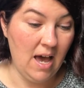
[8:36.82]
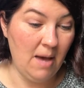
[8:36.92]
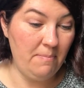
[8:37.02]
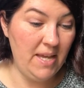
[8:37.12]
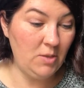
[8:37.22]

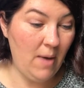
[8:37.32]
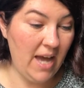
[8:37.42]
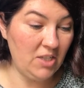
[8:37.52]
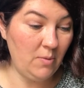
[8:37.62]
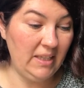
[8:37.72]
Uh,
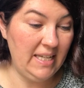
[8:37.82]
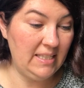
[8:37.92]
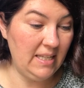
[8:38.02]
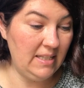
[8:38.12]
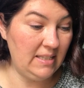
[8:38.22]
beeswax
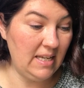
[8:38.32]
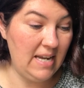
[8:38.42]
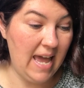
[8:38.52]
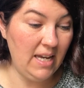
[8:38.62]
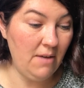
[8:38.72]
releases
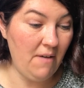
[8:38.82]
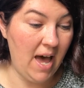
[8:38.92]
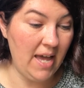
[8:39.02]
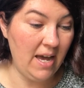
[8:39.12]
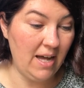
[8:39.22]
negative
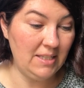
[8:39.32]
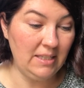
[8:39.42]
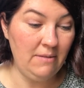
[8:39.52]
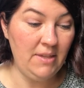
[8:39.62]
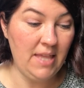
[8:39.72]

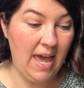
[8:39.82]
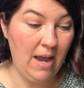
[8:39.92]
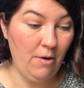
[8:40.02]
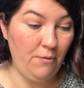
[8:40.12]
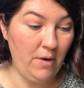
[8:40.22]
ions, leaving the
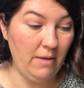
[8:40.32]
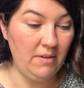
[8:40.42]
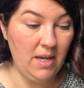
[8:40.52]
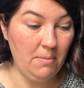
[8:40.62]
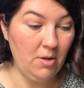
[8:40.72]
air free
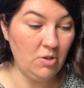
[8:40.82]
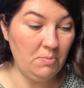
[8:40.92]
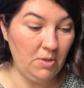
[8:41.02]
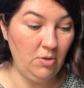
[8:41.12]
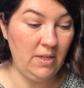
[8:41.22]
of
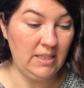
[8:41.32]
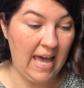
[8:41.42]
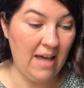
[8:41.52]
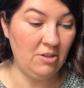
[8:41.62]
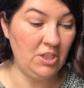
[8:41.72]
chemicals, pollutants,
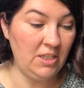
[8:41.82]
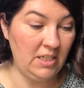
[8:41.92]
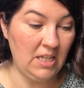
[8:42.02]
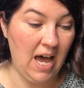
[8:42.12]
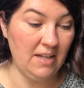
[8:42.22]
allergens,
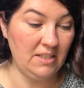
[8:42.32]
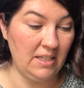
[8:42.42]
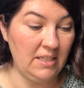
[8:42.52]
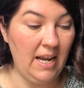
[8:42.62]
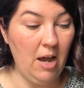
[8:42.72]
and
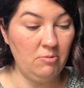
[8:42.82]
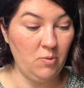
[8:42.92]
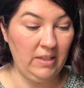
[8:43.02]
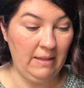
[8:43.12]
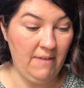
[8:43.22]
toxins. It
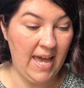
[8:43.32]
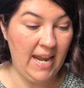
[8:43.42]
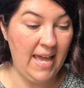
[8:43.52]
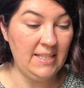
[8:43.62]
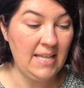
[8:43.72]
helps relieve
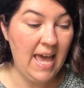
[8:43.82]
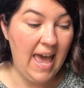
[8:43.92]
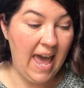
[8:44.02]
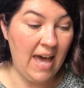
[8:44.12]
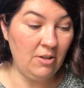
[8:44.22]
headaches,
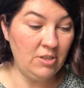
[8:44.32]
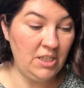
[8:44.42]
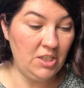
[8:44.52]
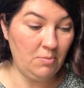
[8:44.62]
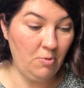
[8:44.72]

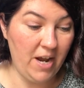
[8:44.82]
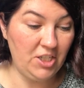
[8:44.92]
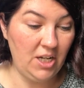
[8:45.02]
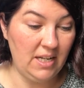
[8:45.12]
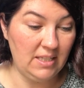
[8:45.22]
allergies,
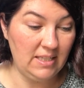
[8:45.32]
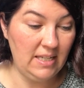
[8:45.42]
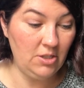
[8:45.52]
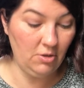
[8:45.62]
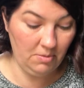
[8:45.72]
depression, and
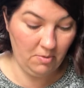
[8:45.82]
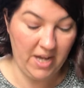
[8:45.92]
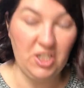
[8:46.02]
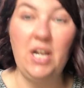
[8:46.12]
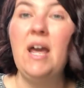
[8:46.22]
seasonal
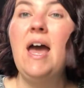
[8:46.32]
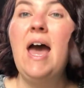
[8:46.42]
depression.